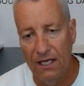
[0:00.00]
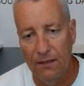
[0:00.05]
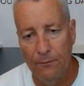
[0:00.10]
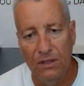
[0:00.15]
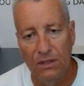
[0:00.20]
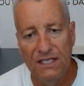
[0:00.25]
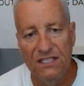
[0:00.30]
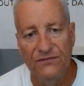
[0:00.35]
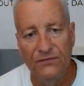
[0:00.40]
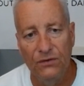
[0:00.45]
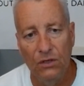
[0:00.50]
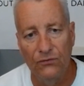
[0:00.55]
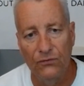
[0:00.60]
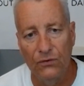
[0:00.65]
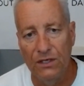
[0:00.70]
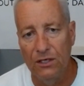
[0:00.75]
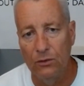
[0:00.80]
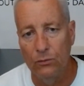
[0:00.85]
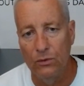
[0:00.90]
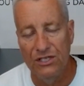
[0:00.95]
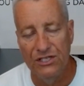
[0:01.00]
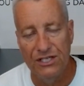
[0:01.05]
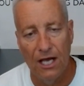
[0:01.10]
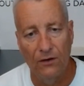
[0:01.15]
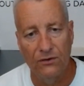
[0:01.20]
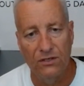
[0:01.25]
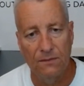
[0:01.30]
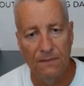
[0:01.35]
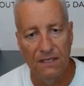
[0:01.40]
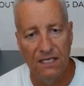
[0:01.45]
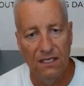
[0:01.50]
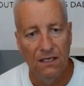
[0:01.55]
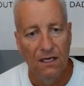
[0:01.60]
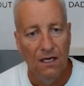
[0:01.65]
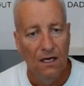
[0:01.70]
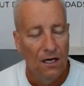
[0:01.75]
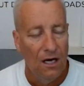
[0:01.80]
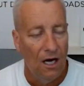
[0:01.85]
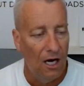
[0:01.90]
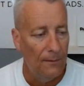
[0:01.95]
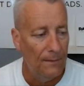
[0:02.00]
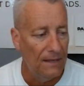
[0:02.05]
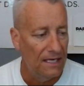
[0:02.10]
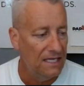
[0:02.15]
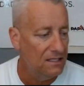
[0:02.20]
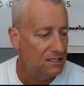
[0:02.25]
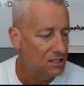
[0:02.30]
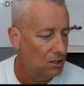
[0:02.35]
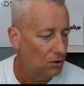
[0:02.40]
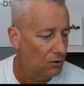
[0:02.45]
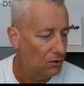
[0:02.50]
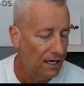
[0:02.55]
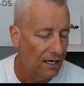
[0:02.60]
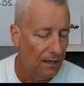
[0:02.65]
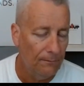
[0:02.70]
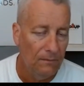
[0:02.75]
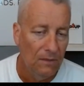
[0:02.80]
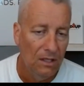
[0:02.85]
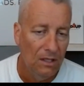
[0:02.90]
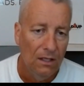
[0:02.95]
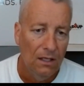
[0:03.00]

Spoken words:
please feel free to reach out to me on my Instagram,